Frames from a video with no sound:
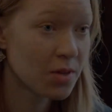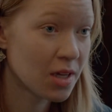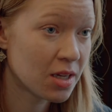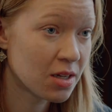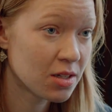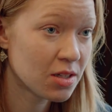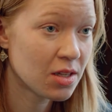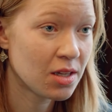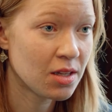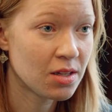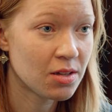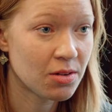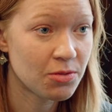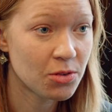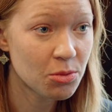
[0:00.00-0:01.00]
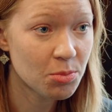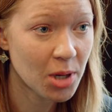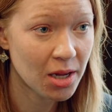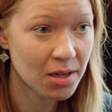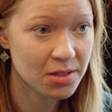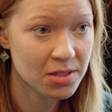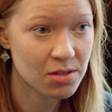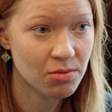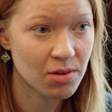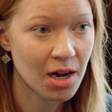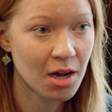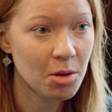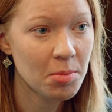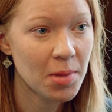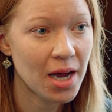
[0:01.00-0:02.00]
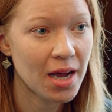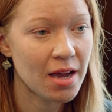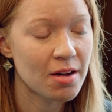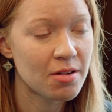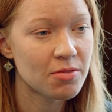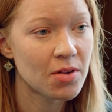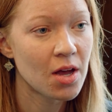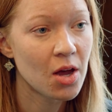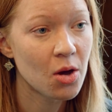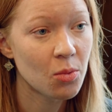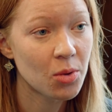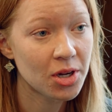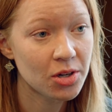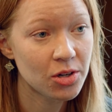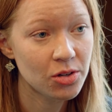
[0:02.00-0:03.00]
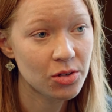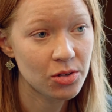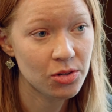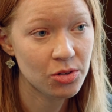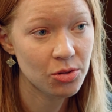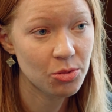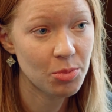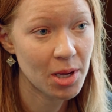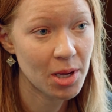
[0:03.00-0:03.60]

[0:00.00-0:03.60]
In the food policy realm, I have one new